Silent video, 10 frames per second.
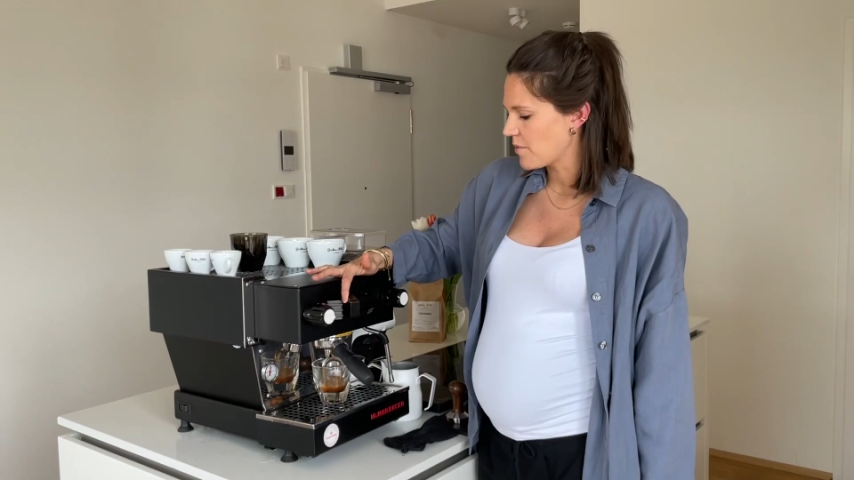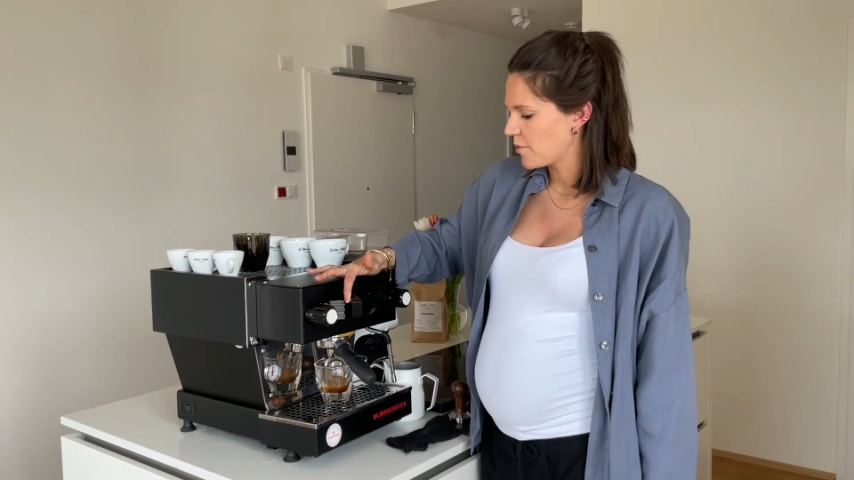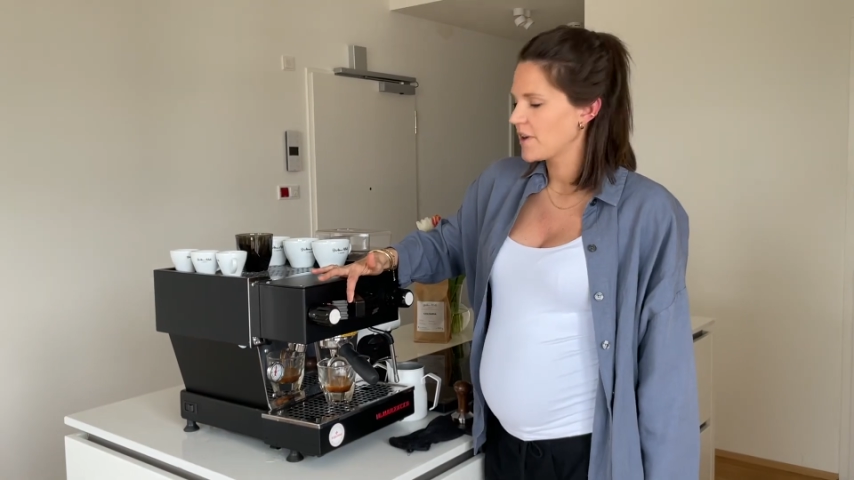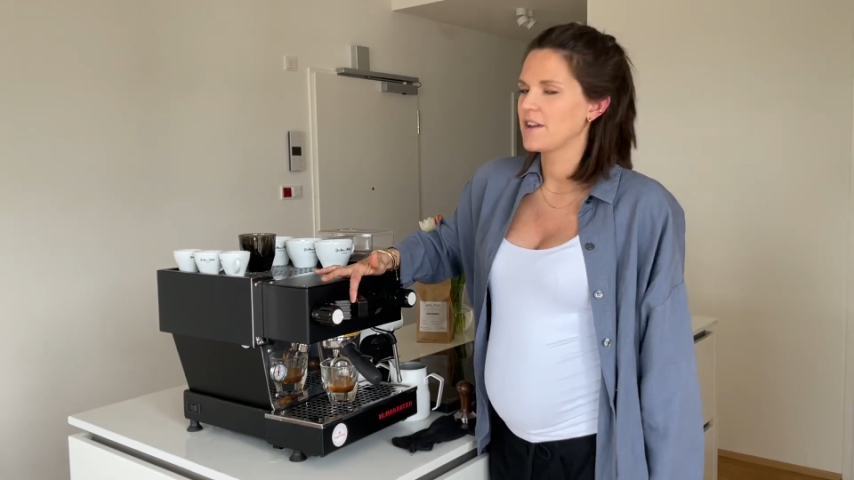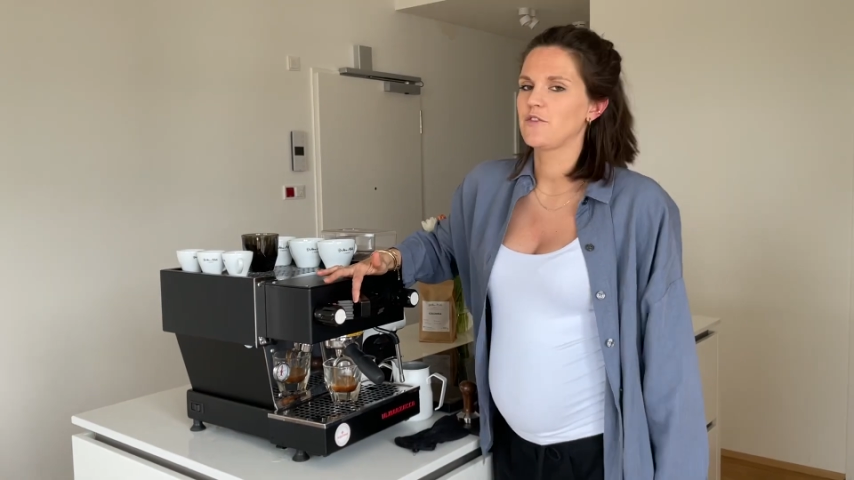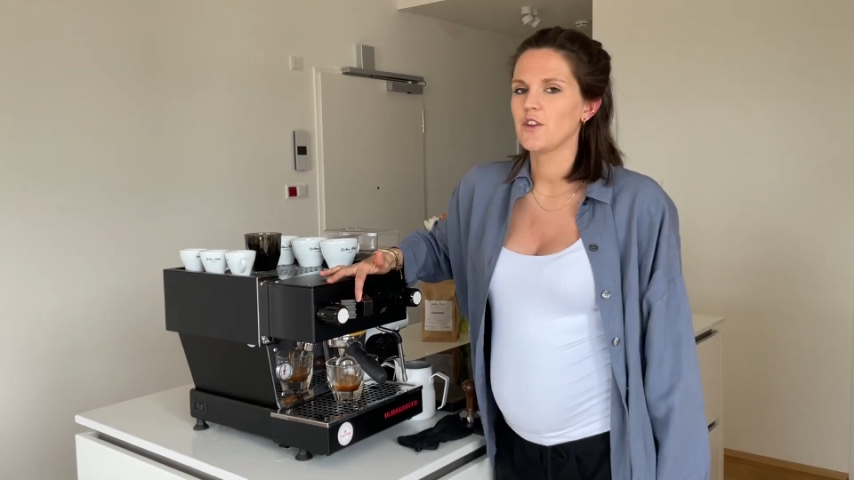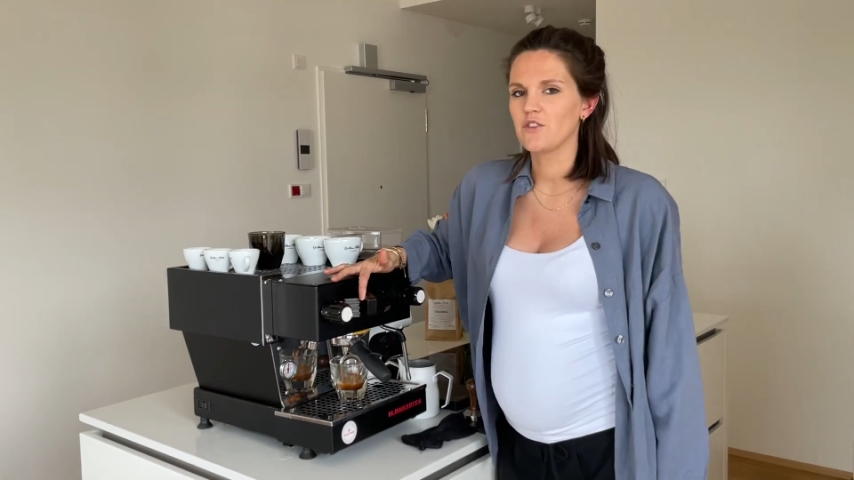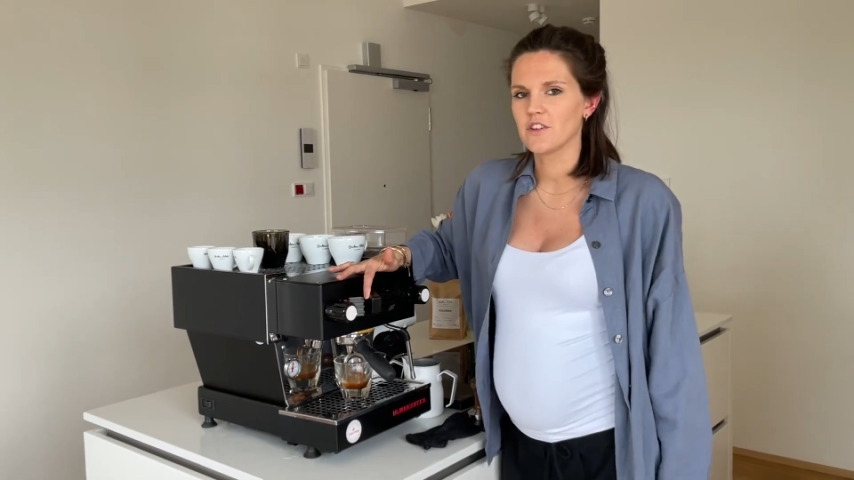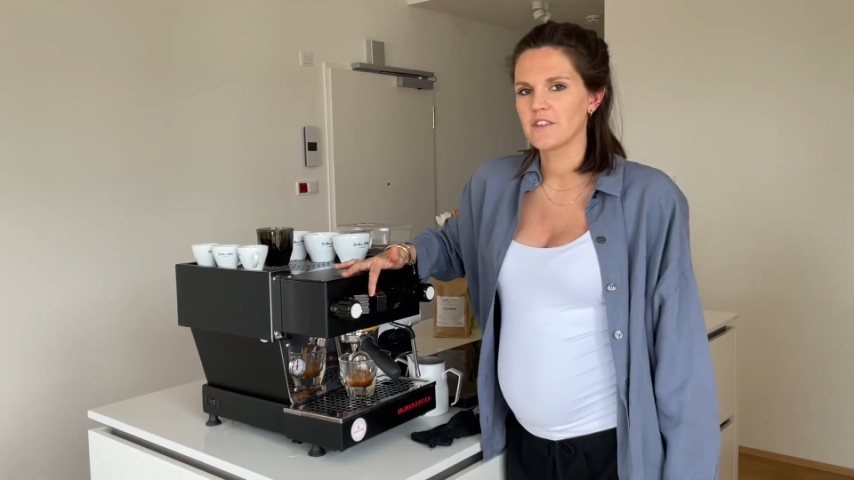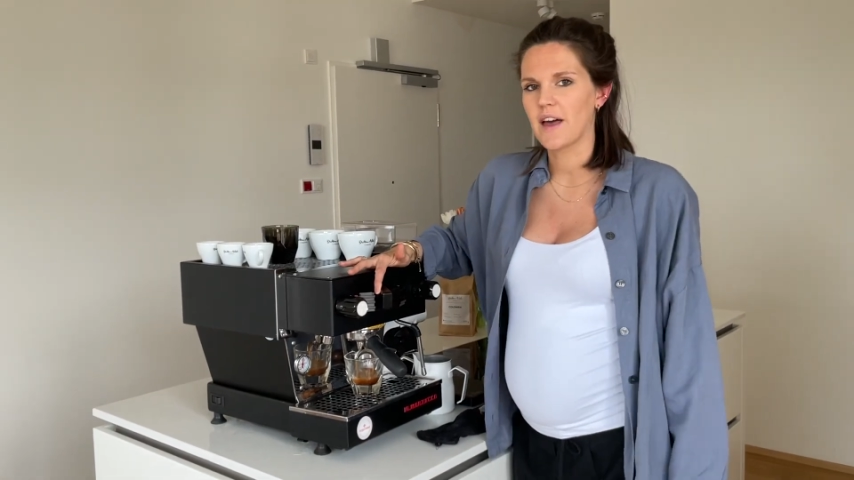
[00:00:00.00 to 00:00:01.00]

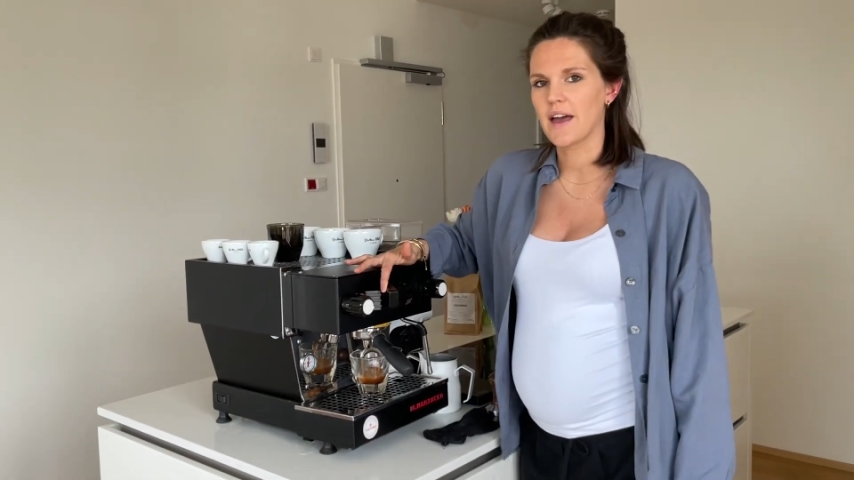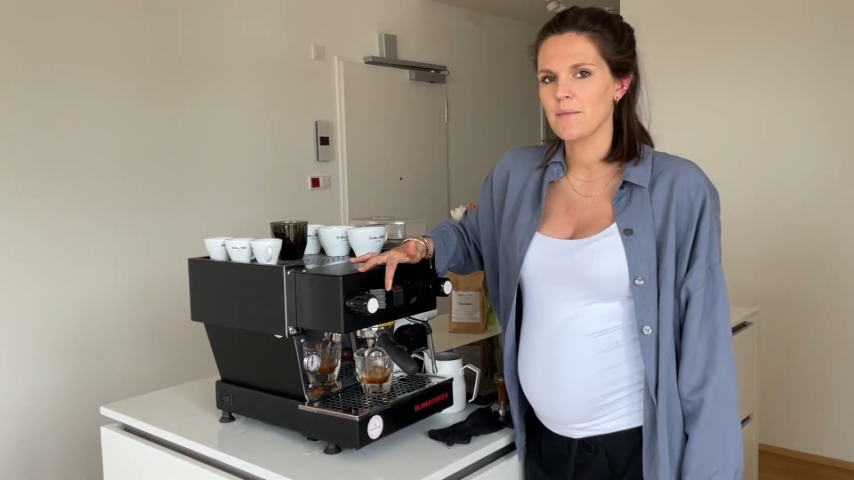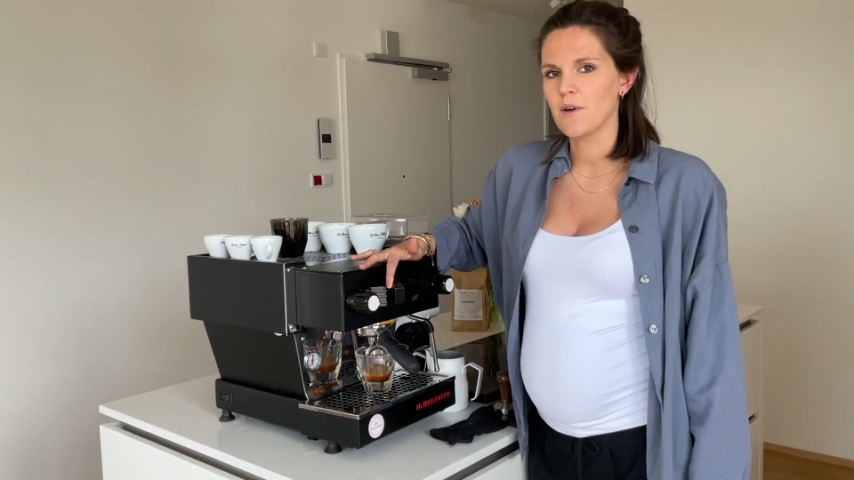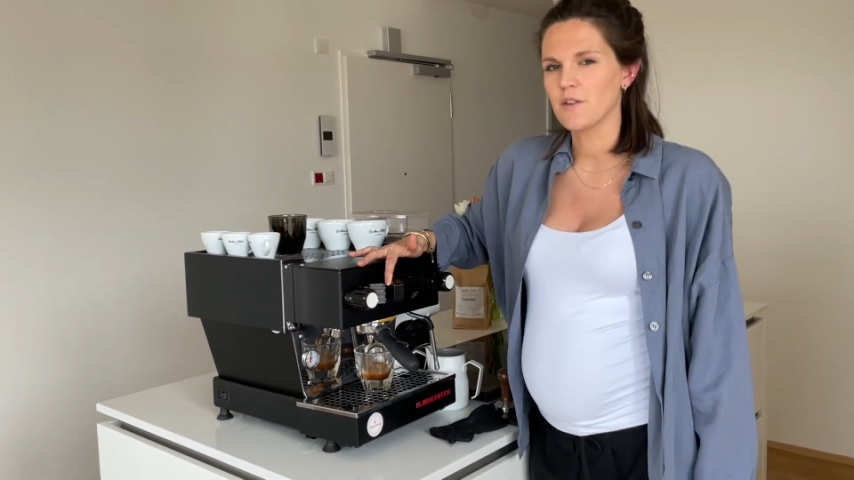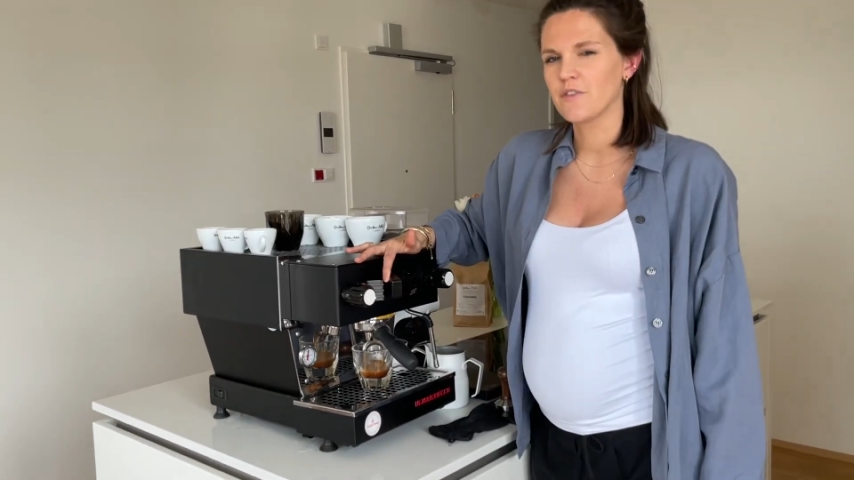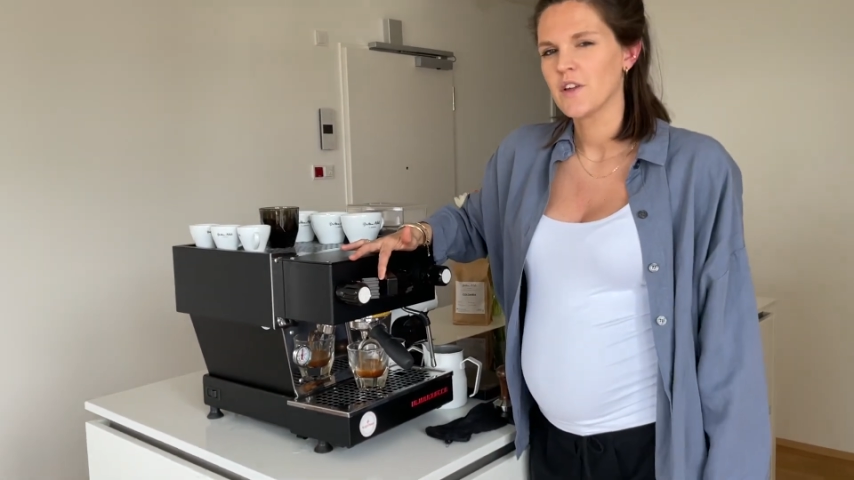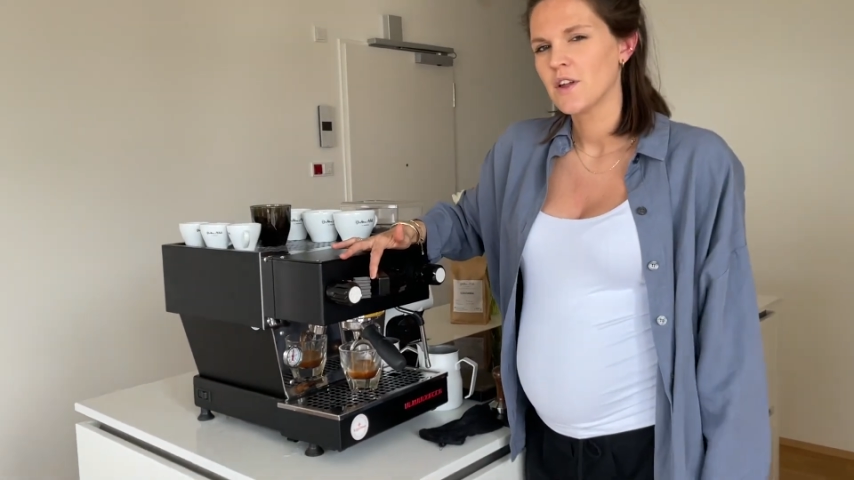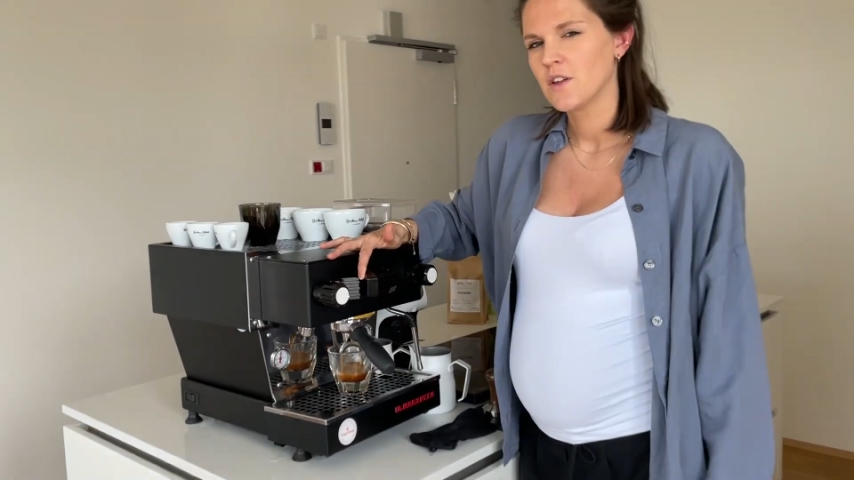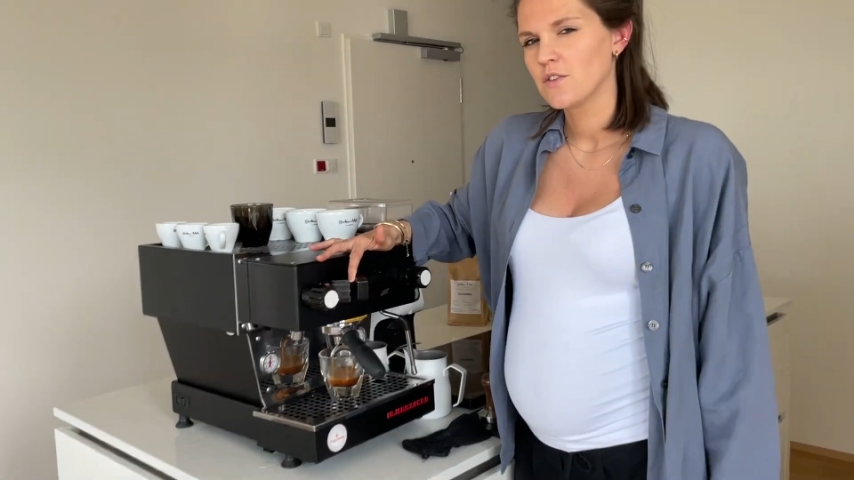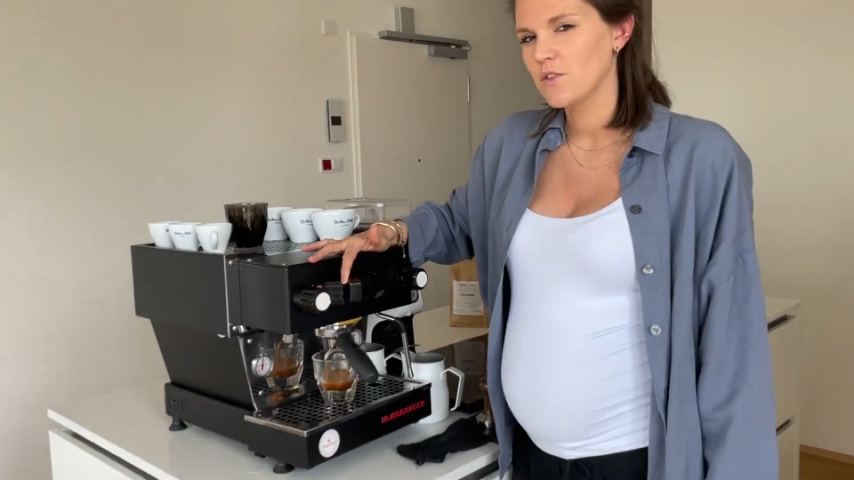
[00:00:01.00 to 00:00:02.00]
pre-infusion time of
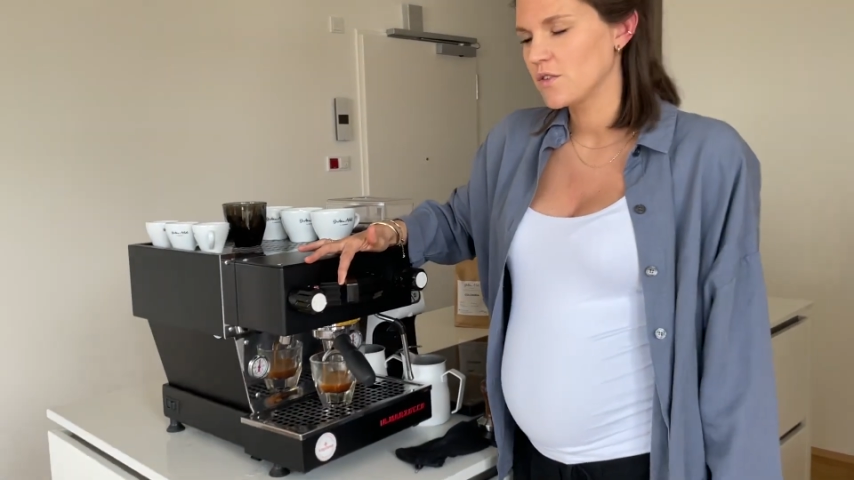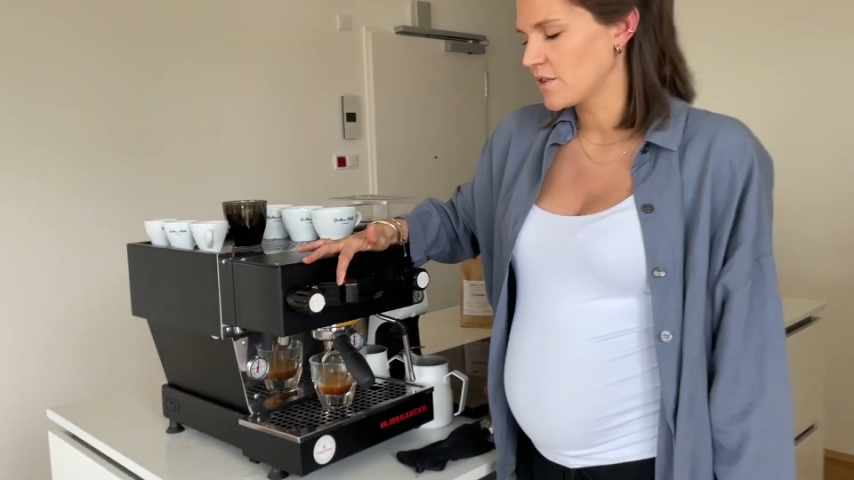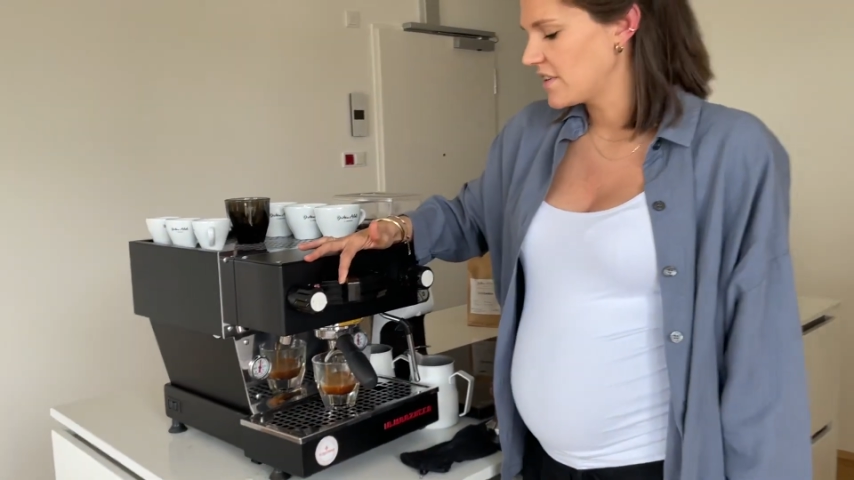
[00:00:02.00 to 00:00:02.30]
2-3